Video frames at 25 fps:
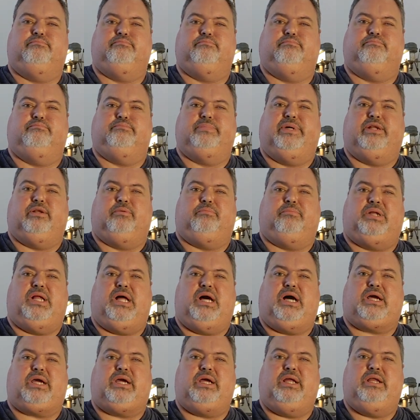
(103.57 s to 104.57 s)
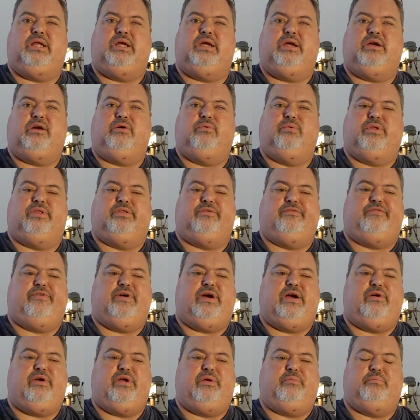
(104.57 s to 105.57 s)
metal block in here with the
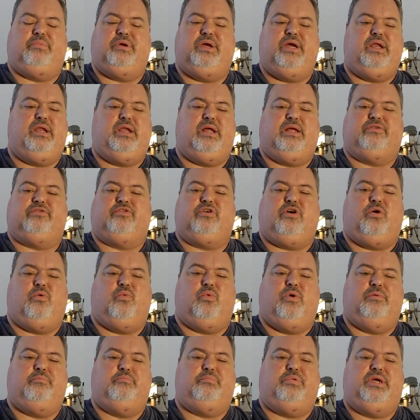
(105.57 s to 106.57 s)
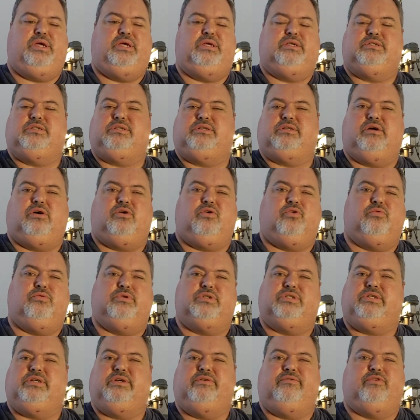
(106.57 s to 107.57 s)
firing pin. That's all one piece. The whole
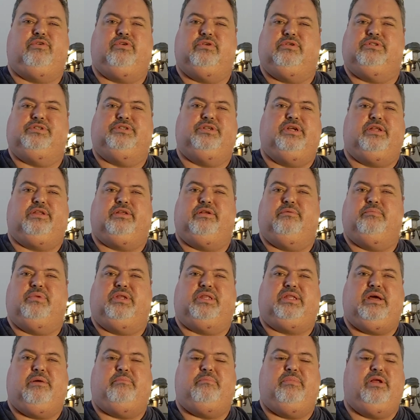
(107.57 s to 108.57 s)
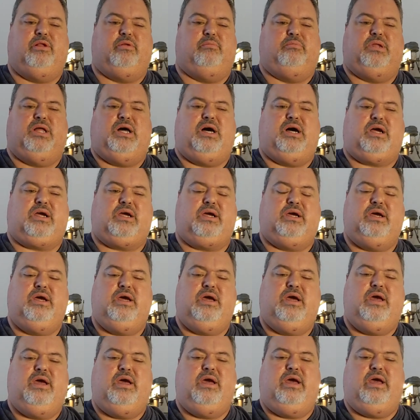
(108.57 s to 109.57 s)
receiver is nothing but that metal block
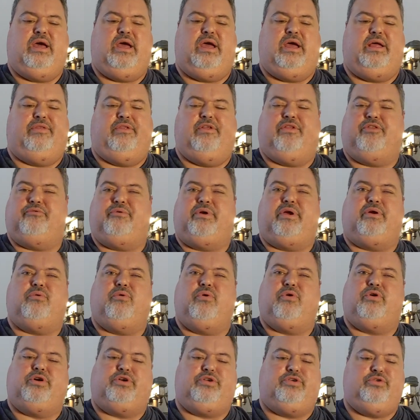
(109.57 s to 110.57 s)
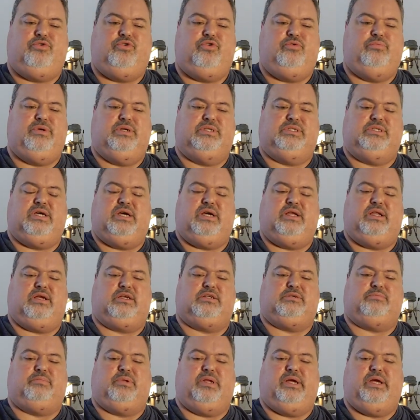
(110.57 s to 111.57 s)
and the 3/4 tube, as I had
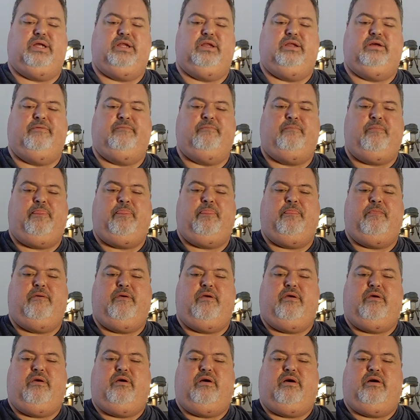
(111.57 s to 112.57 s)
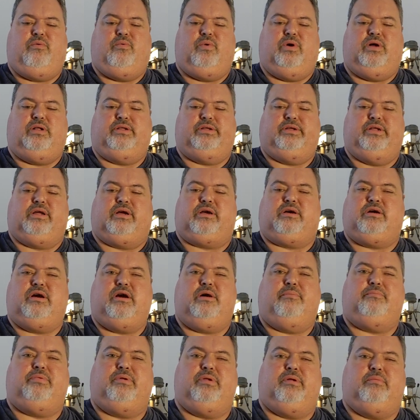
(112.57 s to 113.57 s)
explained. Welded a
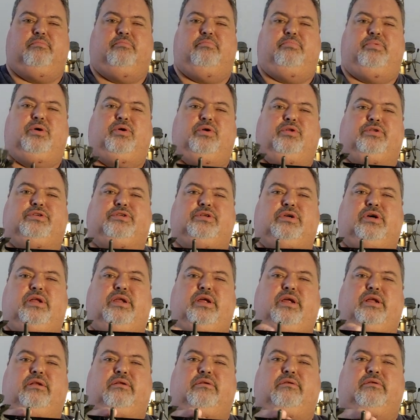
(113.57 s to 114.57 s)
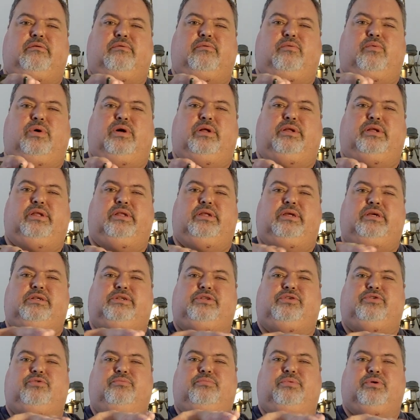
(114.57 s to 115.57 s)
couple of bolts on it. Welded these
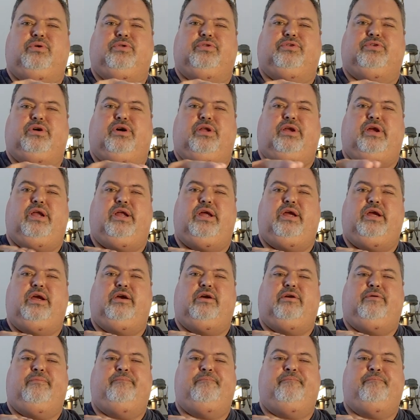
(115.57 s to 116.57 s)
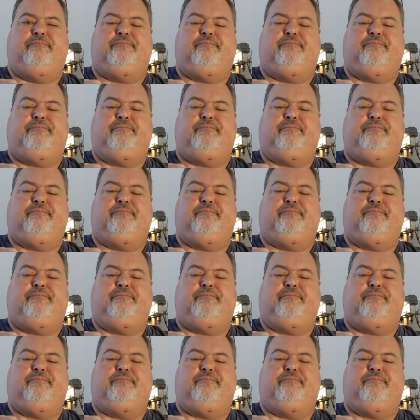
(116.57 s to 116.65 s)
2 bolts on it here